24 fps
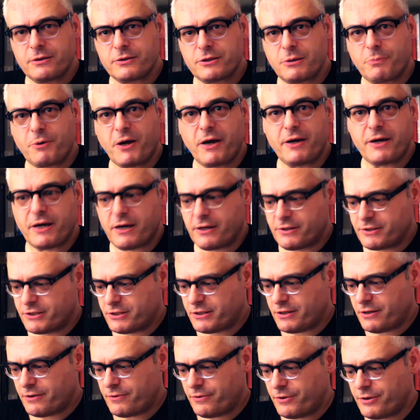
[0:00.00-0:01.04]
supply an
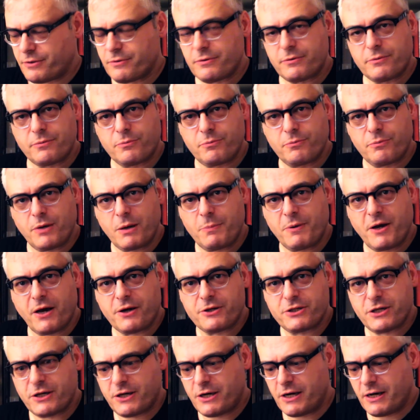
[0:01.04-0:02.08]
answer that may be
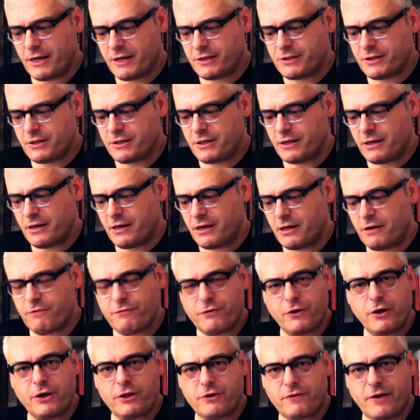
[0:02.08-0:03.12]
articulated in a
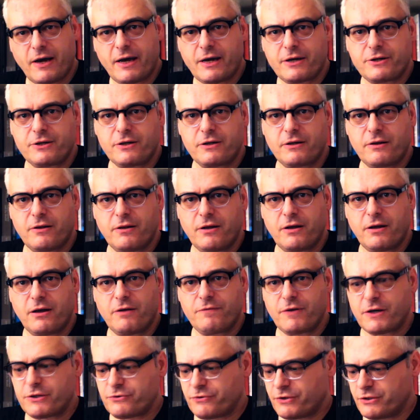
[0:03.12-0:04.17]
further act
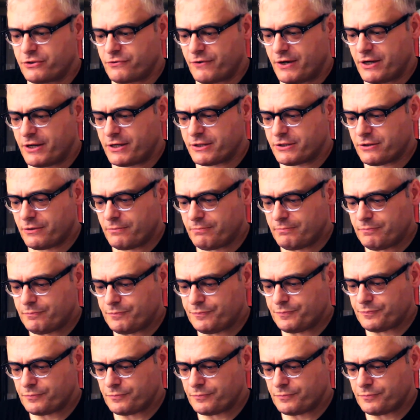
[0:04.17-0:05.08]
of utterance rehearsal.